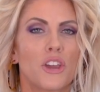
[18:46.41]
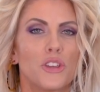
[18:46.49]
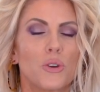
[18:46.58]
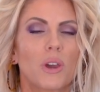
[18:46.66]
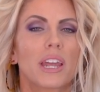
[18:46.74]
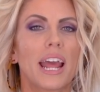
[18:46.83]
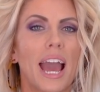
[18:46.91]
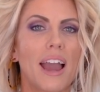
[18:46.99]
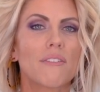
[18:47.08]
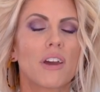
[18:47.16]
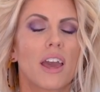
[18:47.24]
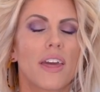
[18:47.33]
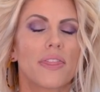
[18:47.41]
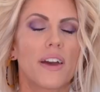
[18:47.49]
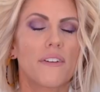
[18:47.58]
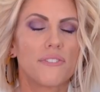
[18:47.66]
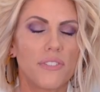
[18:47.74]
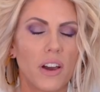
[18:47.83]
You can have
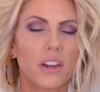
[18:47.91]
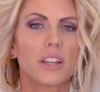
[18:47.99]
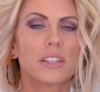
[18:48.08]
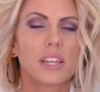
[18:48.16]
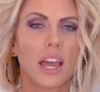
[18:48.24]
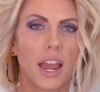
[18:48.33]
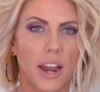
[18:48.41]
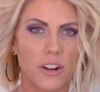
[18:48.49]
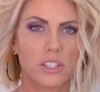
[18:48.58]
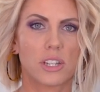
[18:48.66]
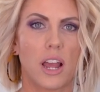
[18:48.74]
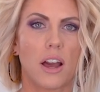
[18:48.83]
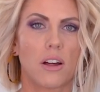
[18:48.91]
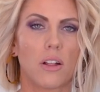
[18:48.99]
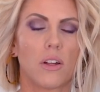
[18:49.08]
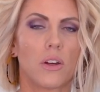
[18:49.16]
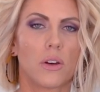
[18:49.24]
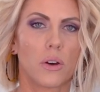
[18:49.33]
the funnest hairstyle
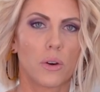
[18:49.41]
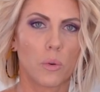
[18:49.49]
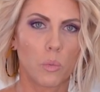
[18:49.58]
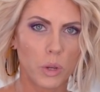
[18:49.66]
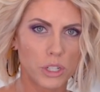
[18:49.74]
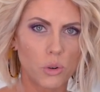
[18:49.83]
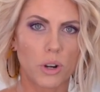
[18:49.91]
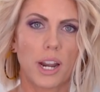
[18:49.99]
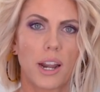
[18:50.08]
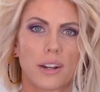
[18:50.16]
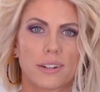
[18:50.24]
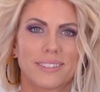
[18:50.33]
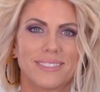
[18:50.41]
with short hair.